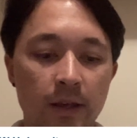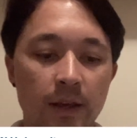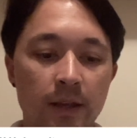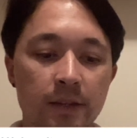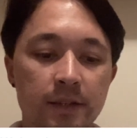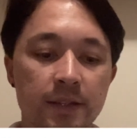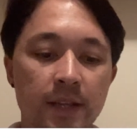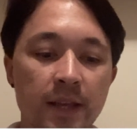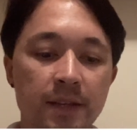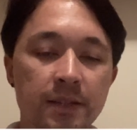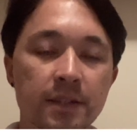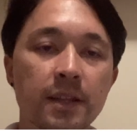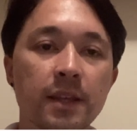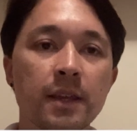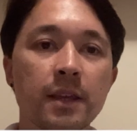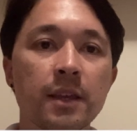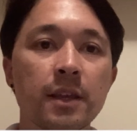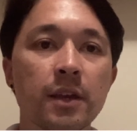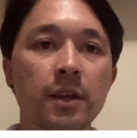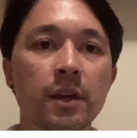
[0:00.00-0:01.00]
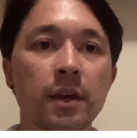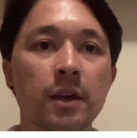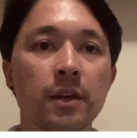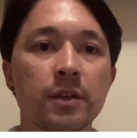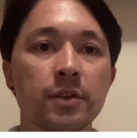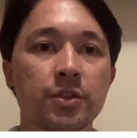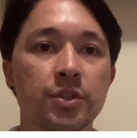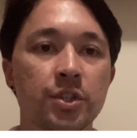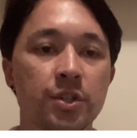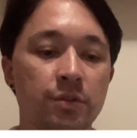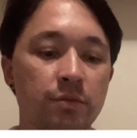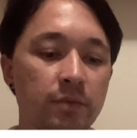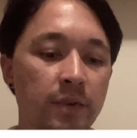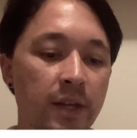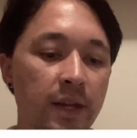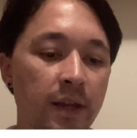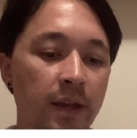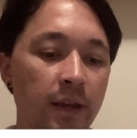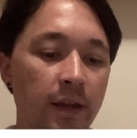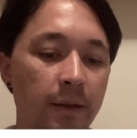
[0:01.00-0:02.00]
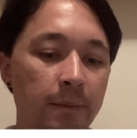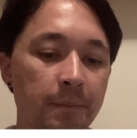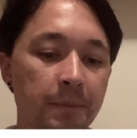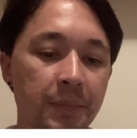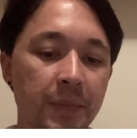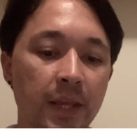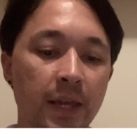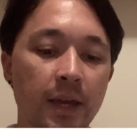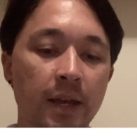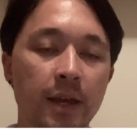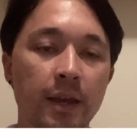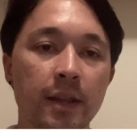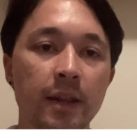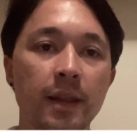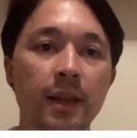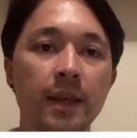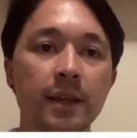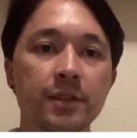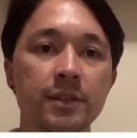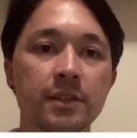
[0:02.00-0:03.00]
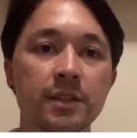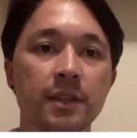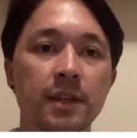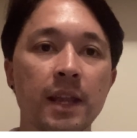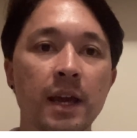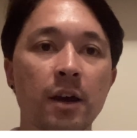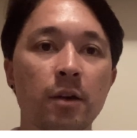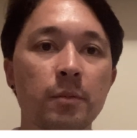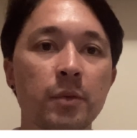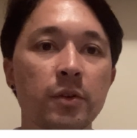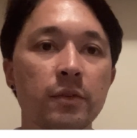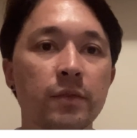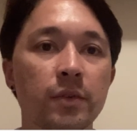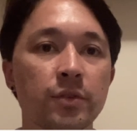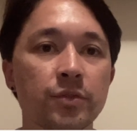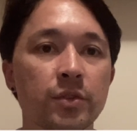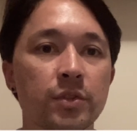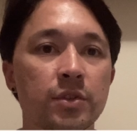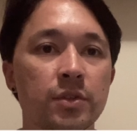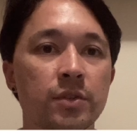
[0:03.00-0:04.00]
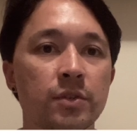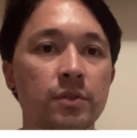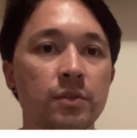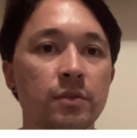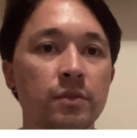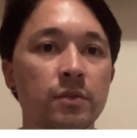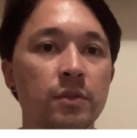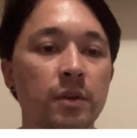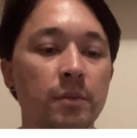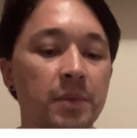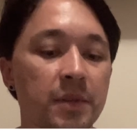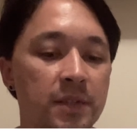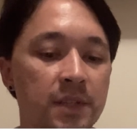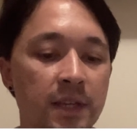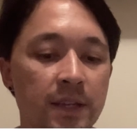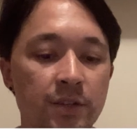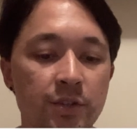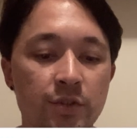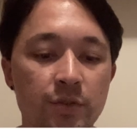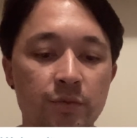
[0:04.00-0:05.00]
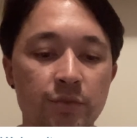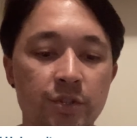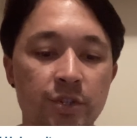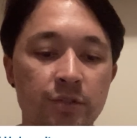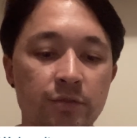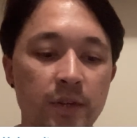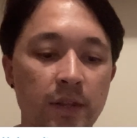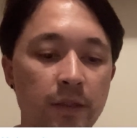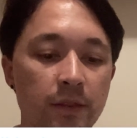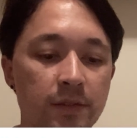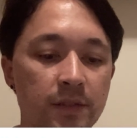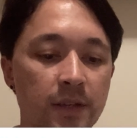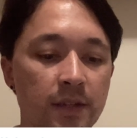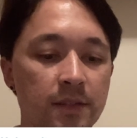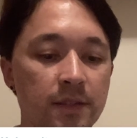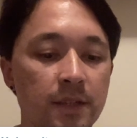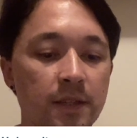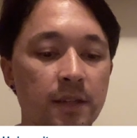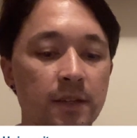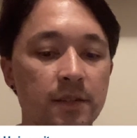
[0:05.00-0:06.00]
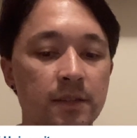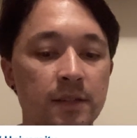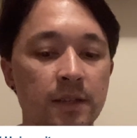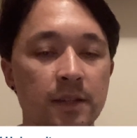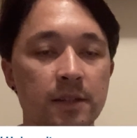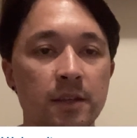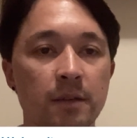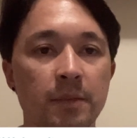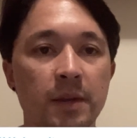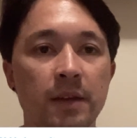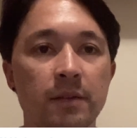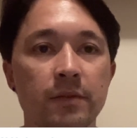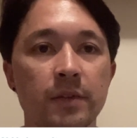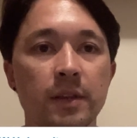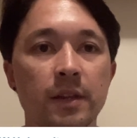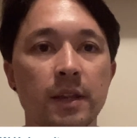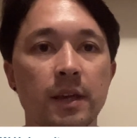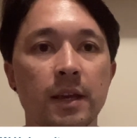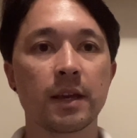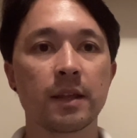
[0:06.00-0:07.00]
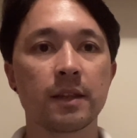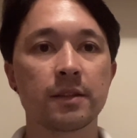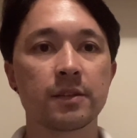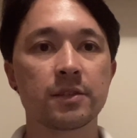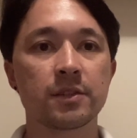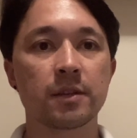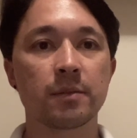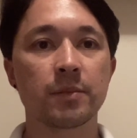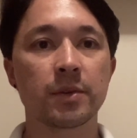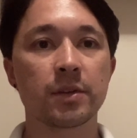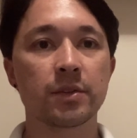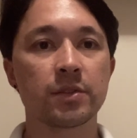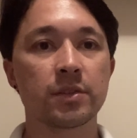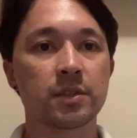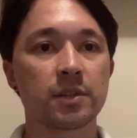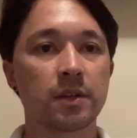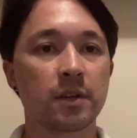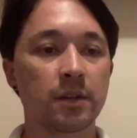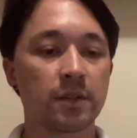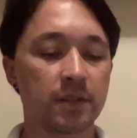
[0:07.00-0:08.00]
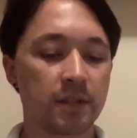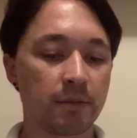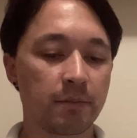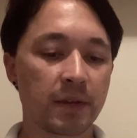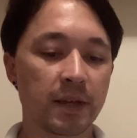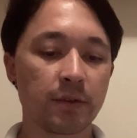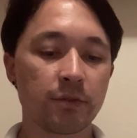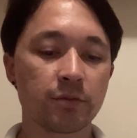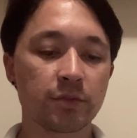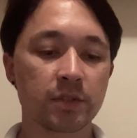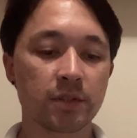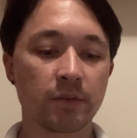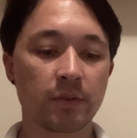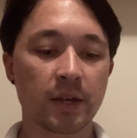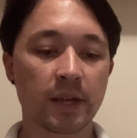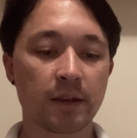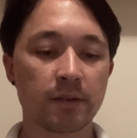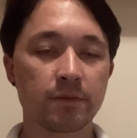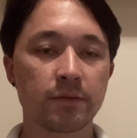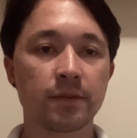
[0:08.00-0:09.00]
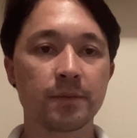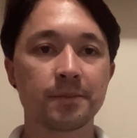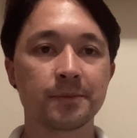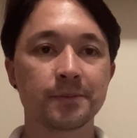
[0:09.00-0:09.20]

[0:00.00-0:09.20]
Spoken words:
So that's the string. And let's now move on to the potential strengths I see this setup having and some concerns it may also have.